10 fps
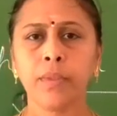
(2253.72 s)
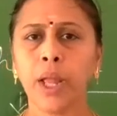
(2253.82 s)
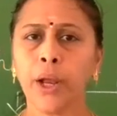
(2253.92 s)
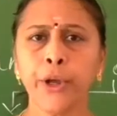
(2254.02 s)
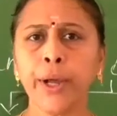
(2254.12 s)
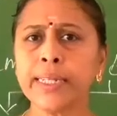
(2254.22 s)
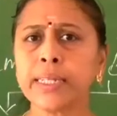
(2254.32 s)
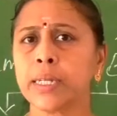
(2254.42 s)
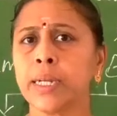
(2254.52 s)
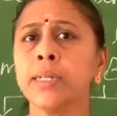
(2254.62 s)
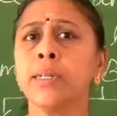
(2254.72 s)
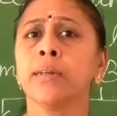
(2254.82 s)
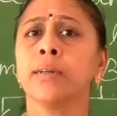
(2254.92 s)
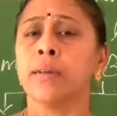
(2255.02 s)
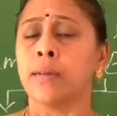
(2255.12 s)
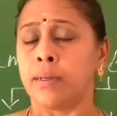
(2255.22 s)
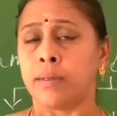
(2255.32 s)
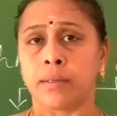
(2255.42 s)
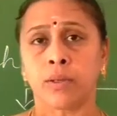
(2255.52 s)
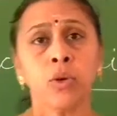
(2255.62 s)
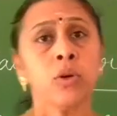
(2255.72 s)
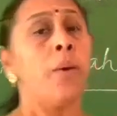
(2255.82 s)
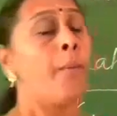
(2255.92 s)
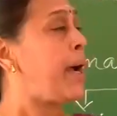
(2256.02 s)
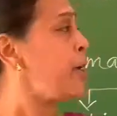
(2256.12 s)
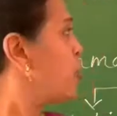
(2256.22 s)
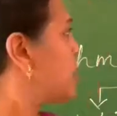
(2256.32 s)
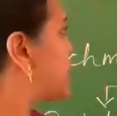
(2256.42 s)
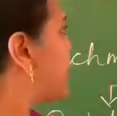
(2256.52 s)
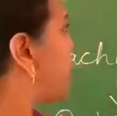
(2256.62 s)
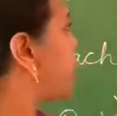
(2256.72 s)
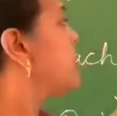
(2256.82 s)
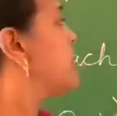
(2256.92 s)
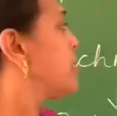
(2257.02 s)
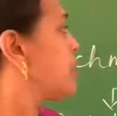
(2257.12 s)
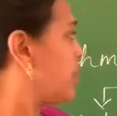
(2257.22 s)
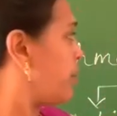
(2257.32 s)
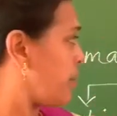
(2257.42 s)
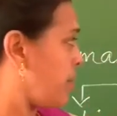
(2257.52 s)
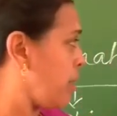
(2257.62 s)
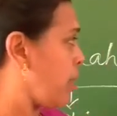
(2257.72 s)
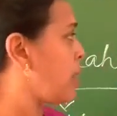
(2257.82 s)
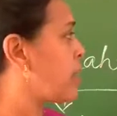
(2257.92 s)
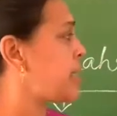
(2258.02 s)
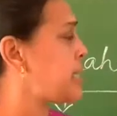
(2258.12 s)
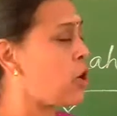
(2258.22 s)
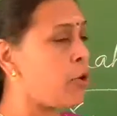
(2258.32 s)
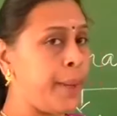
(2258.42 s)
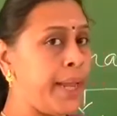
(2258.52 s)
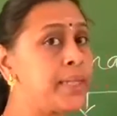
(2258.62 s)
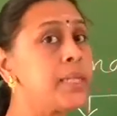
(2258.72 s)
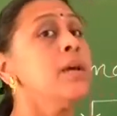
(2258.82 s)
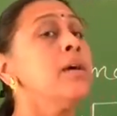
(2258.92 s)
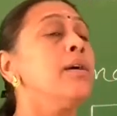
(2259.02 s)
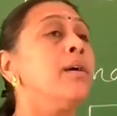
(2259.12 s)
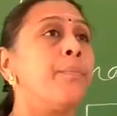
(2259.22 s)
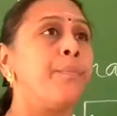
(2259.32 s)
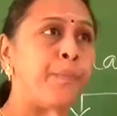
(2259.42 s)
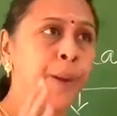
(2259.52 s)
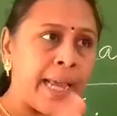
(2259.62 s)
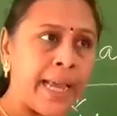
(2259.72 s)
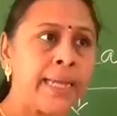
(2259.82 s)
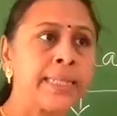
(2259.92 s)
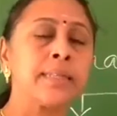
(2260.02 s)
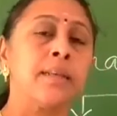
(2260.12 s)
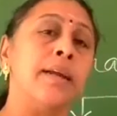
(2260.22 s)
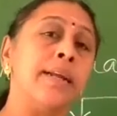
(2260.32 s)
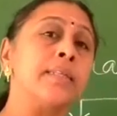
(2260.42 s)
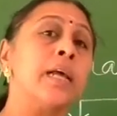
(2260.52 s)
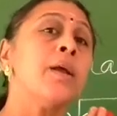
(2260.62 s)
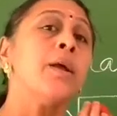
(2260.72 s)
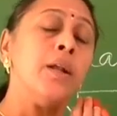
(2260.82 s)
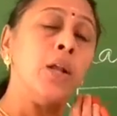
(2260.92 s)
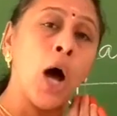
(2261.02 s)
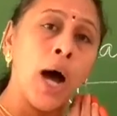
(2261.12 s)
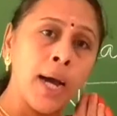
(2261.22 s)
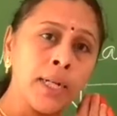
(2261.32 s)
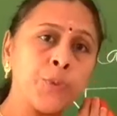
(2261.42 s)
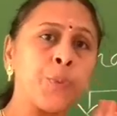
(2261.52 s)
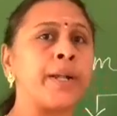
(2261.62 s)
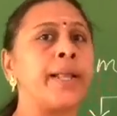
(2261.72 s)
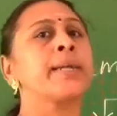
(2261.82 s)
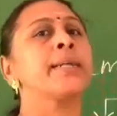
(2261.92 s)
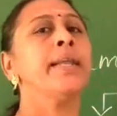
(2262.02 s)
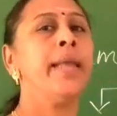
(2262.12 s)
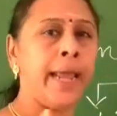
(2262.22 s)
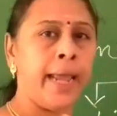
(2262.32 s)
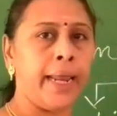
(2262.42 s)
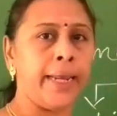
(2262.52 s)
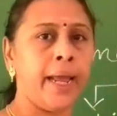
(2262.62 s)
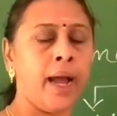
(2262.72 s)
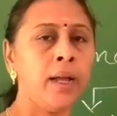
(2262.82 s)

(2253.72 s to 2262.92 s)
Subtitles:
Do you understand? So, biosphere reserve means place, it is a large protected area.